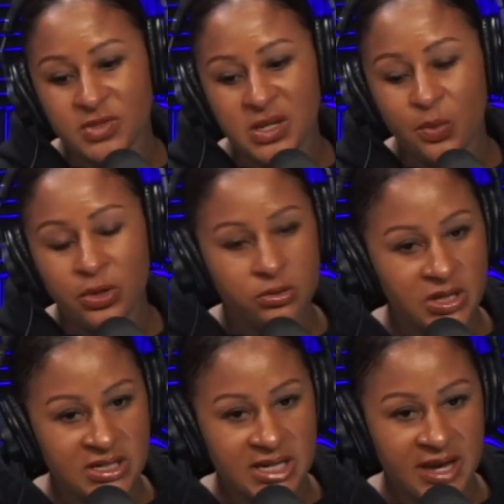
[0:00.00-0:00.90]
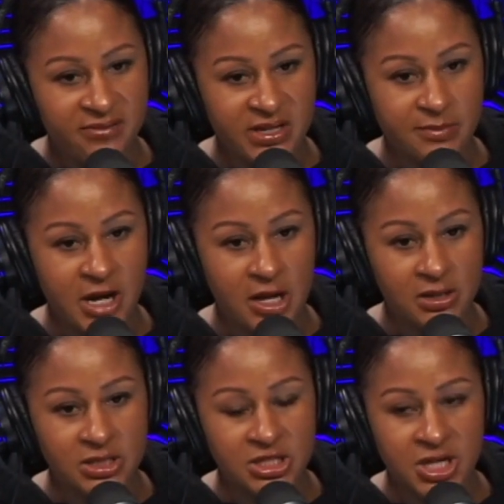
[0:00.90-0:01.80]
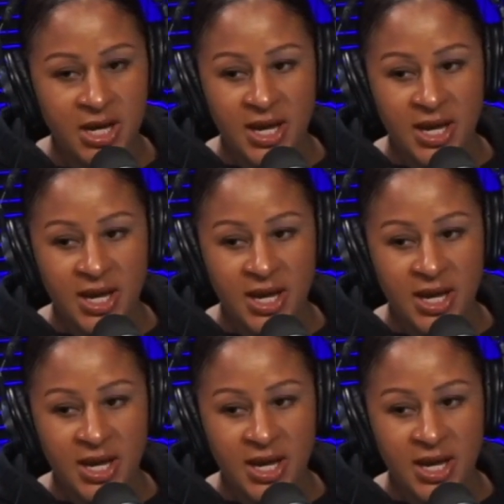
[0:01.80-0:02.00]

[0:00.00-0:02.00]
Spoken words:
someone who doesn't have deep knowledge.